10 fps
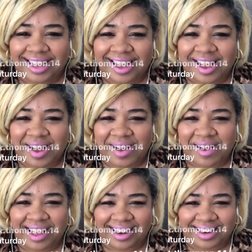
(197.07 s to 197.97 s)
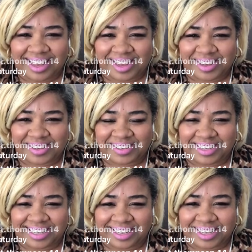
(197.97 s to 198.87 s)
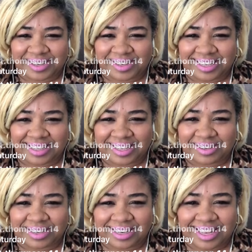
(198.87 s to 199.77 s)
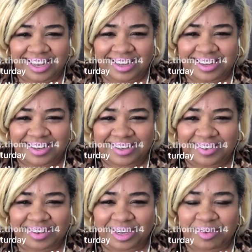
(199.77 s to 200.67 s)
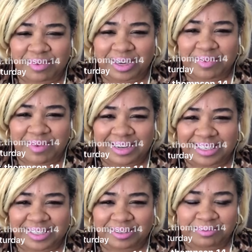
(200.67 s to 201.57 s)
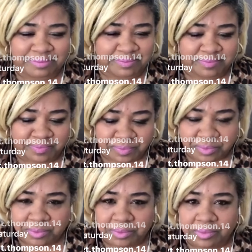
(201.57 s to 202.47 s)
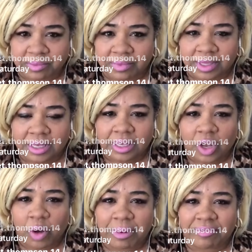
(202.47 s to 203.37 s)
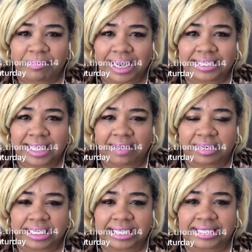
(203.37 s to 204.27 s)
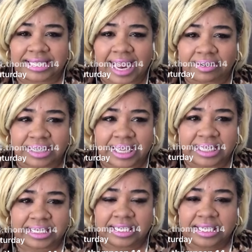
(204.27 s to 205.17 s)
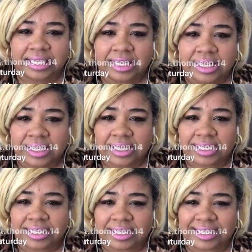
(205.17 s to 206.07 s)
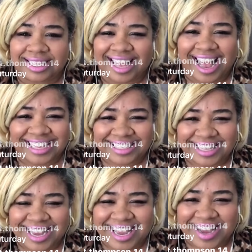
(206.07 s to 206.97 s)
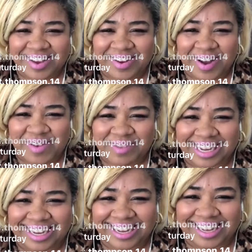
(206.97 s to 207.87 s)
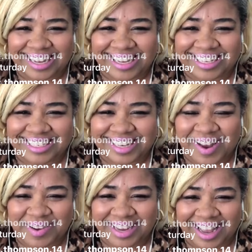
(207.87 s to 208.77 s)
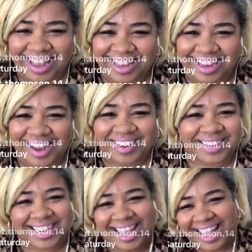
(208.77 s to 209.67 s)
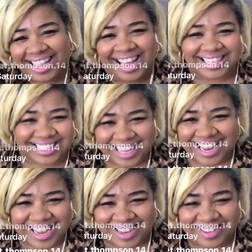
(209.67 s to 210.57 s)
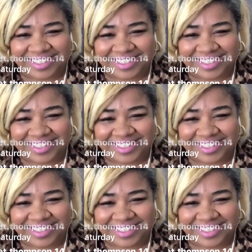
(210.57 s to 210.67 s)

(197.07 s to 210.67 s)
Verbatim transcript: Oh, hello, hello, hello, hello. Welcome, welcome, welcome. Hope everybody's having a good Saturday. I see you. Oh my gosh. Okay. Okay. I see you.